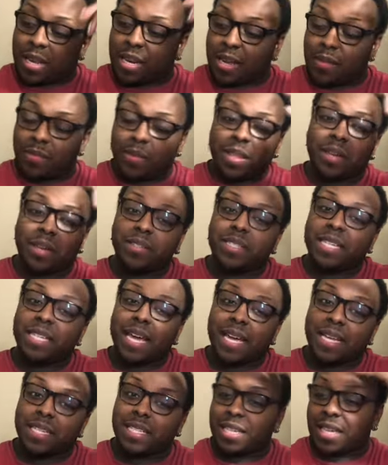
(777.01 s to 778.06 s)
And even they're
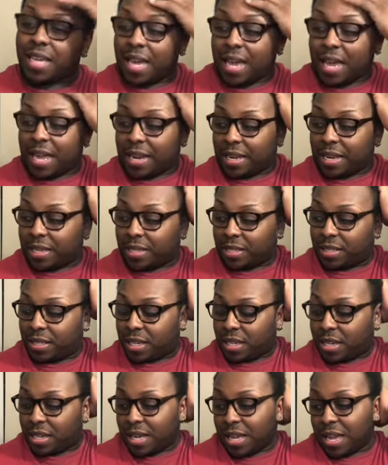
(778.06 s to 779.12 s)
saying to Candiace
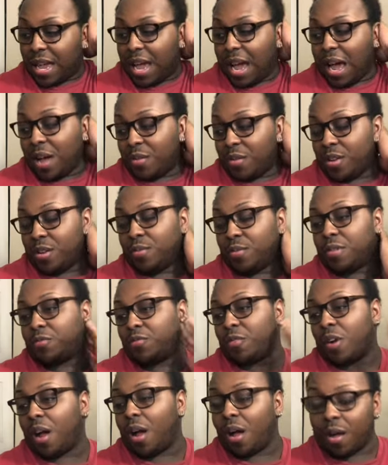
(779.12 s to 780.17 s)
how you was
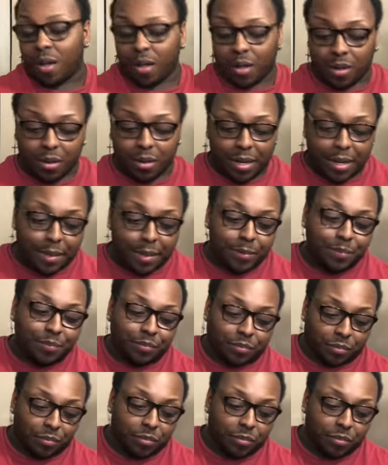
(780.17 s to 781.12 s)
wrong. And